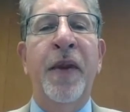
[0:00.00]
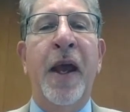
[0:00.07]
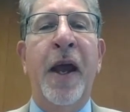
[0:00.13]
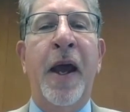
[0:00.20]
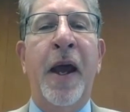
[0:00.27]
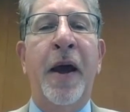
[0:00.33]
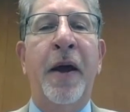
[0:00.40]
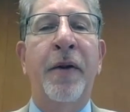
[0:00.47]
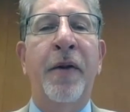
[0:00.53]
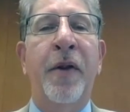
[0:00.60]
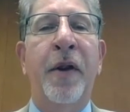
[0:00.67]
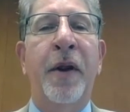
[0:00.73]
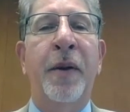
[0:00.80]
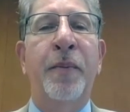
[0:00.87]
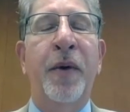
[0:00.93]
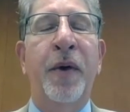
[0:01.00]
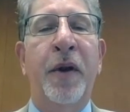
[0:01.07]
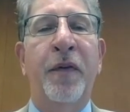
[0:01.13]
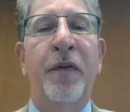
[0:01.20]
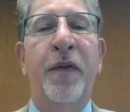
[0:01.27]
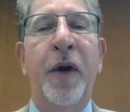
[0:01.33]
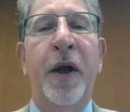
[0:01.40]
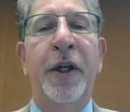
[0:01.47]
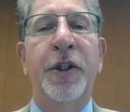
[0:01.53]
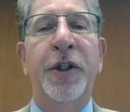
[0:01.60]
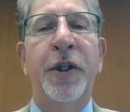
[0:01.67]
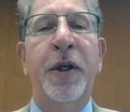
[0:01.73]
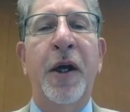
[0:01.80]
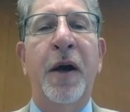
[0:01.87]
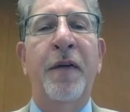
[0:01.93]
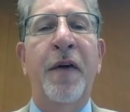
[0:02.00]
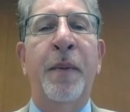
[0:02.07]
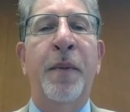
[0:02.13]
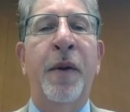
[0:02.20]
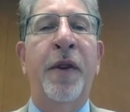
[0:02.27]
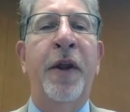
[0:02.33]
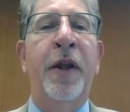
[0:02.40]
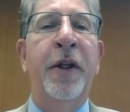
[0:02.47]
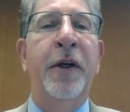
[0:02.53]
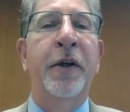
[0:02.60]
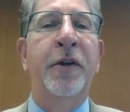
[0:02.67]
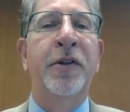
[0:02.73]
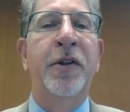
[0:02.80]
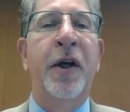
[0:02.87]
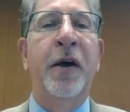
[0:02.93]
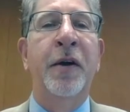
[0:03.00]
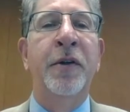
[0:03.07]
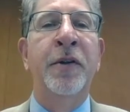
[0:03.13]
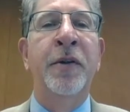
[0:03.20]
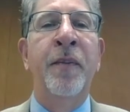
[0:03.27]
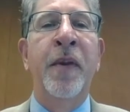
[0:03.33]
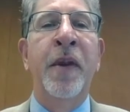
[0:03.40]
and the proliferation of epithelial cells